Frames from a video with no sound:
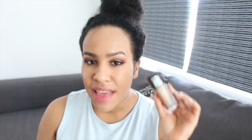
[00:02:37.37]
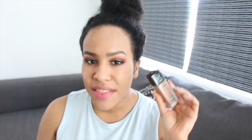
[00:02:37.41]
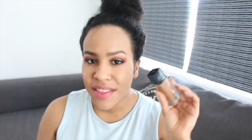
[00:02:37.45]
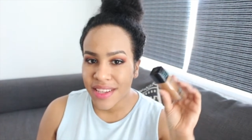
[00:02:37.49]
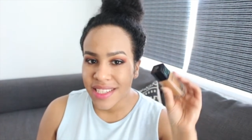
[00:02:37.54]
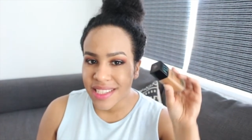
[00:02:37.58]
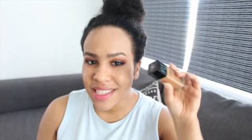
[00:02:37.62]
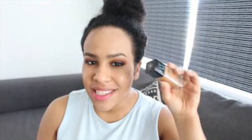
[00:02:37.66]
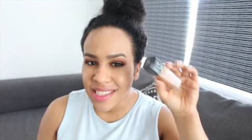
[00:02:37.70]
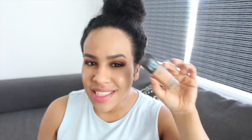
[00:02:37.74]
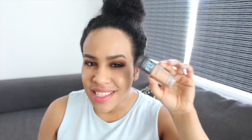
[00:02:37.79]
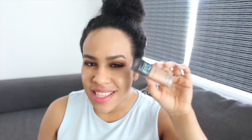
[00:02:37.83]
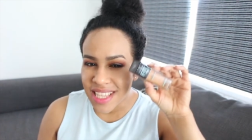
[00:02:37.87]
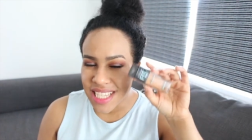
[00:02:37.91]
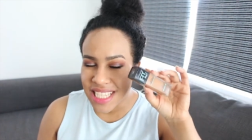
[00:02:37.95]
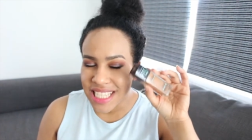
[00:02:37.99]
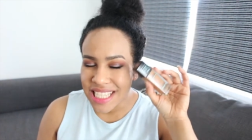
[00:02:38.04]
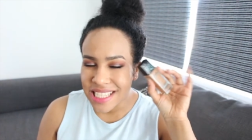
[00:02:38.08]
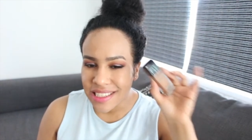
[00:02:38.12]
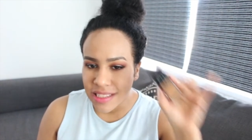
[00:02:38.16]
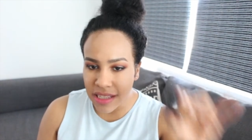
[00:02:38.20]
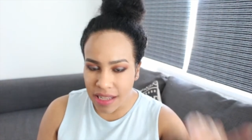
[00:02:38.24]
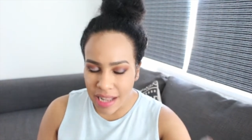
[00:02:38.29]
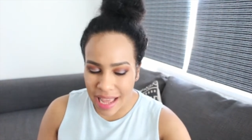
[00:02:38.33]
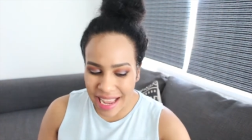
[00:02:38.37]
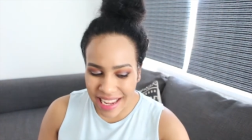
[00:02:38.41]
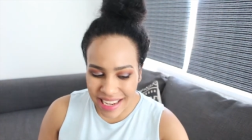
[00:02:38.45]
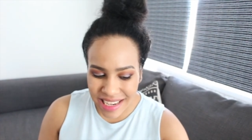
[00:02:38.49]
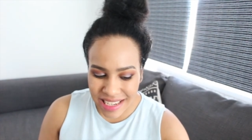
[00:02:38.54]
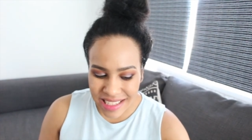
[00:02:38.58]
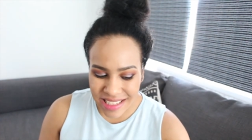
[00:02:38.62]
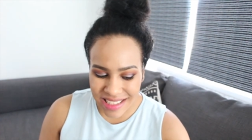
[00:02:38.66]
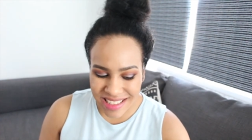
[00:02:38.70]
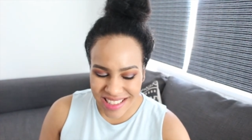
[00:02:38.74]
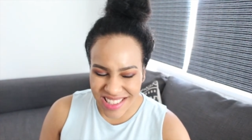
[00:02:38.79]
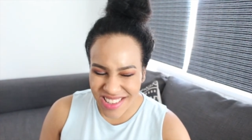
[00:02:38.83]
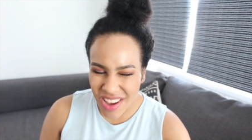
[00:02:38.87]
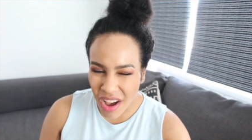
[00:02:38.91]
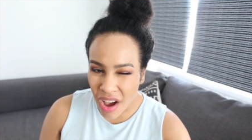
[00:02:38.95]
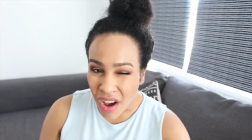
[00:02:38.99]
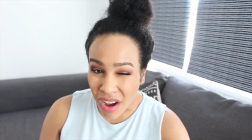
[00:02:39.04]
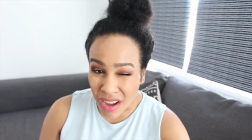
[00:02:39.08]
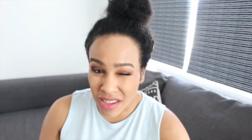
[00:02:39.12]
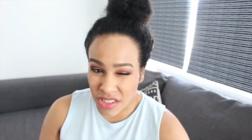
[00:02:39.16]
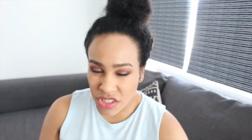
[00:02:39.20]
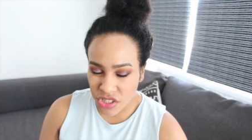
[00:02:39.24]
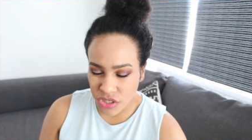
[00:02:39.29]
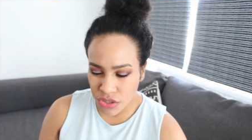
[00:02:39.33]
This is the slightest
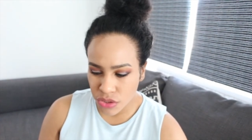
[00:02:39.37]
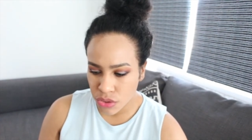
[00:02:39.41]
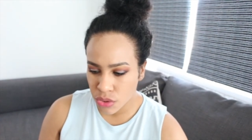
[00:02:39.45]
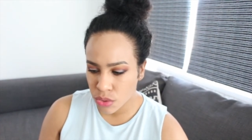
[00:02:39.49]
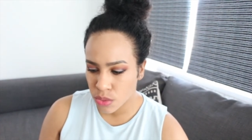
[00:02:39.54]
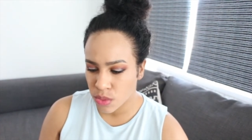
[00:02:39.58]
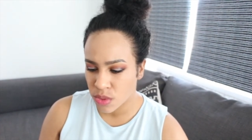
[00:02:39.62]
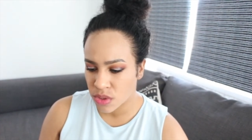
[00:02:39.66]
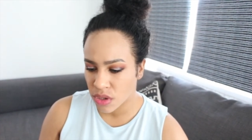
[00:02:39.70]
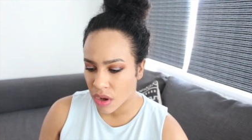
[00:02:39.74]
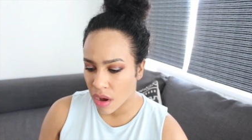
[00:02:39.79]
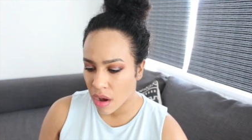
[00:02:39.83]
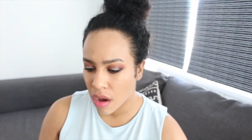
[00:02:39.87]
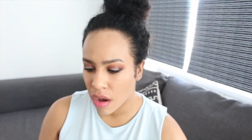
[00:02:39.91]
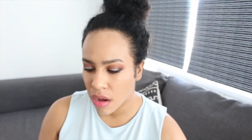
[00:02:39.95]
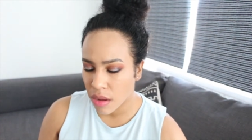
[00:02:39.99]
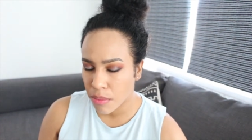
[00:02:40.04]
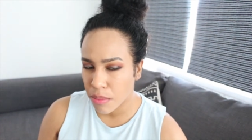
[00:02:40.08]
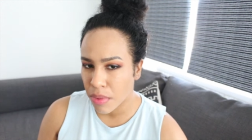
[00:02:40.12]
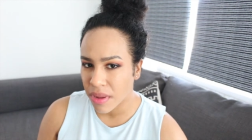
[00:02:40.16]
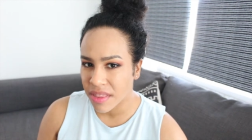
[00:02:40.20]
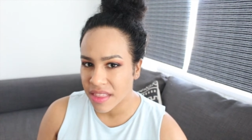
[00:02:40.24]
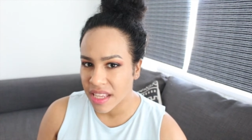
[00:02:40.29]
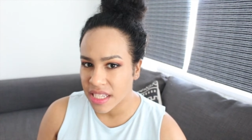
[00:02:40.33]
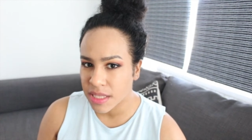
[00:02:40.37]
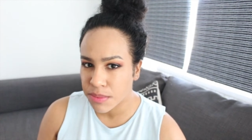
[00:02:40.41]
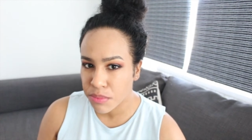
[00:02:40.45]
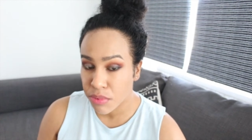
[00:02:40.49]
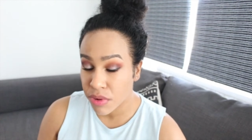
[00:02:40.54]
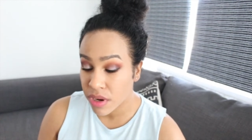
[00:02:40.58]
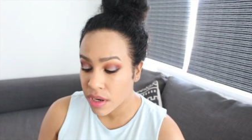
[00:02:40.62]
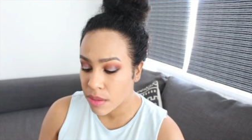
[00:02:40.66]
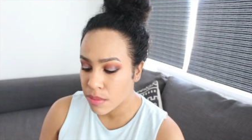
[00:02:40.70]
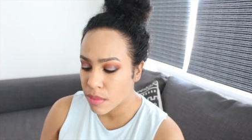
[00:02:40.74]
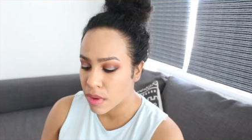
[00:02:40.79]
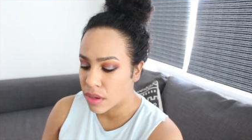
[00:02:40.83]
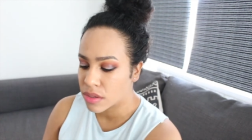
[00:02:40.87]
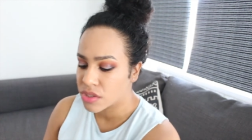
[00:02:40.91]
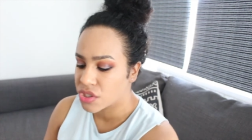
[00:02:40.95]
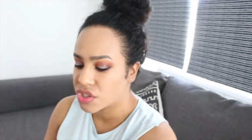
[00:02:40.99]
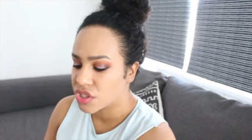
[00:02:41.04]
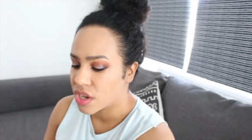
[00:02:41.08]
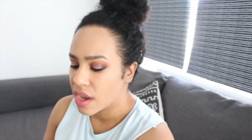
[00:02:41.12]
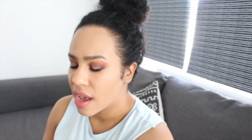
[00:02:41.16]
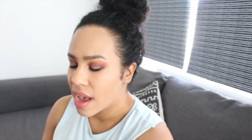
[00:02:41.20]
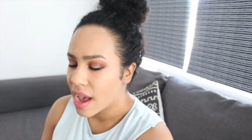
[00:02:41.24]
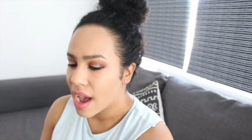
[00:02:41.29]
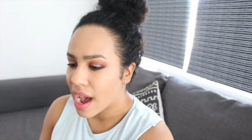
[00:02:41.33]
touch too dark, but that's pretty
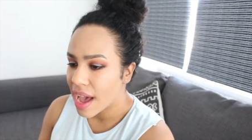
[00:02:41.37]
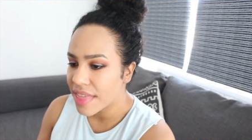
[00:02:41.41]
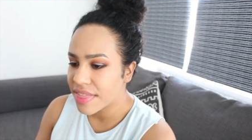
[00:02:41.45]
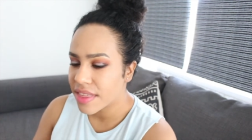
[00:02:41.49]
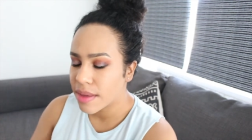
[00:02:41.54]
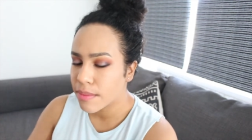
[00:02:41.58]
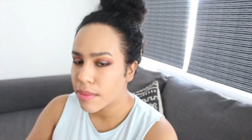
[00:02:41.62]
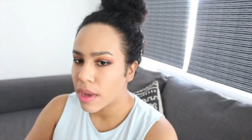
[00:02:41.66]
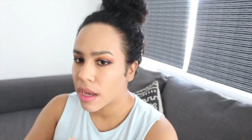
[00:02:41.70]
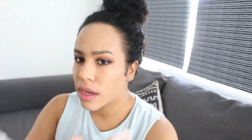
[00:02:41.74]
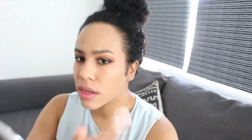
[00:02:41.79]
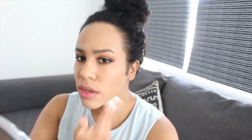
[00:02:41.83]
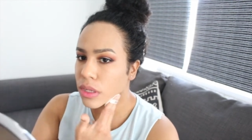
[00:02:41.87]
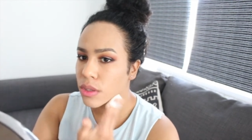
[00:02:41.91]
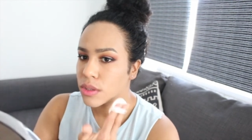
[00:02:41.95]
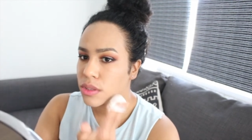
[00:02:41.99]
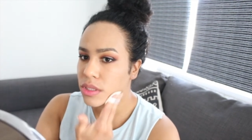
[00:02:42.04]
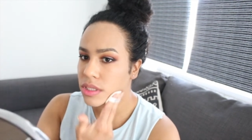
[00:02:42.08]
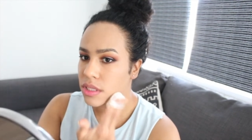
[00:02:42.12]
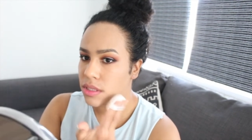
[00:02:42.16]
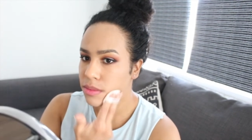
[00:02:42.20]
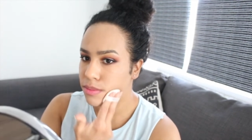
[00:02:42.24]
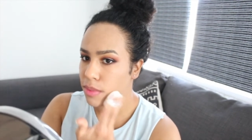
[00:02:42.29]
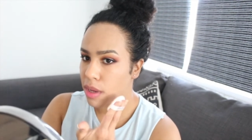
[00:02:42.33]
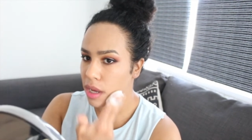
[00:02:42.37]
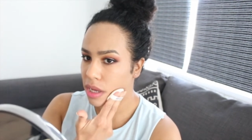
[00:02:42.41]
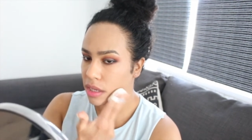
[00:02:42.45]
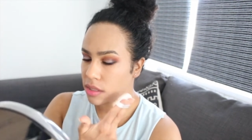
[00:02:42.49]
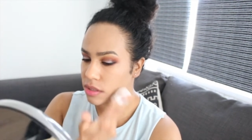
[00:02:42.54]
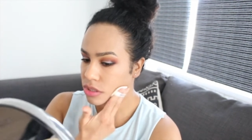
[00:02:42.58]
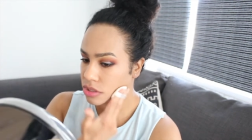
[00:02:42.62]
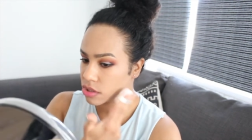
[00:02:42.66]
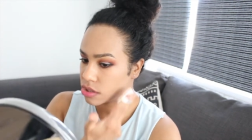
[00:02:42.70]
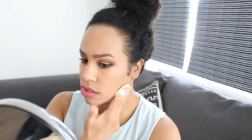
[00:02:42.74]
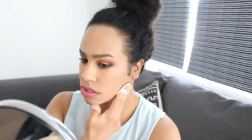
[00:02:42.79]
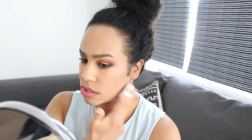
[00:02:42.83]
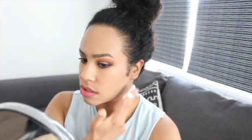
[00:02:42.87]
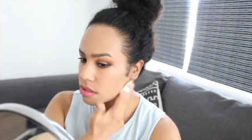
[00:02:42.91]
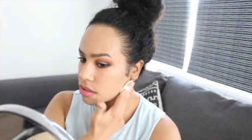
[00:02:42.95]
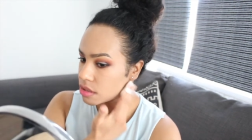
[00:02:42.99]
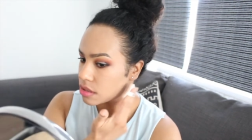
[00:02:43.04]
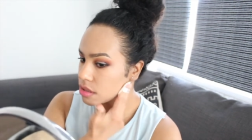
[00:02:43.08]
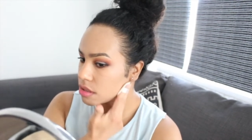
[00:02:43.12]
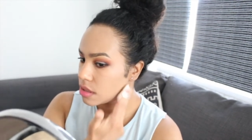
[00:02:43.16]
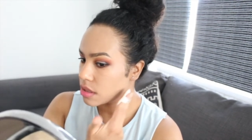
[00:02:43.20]
much, I think, my closest match.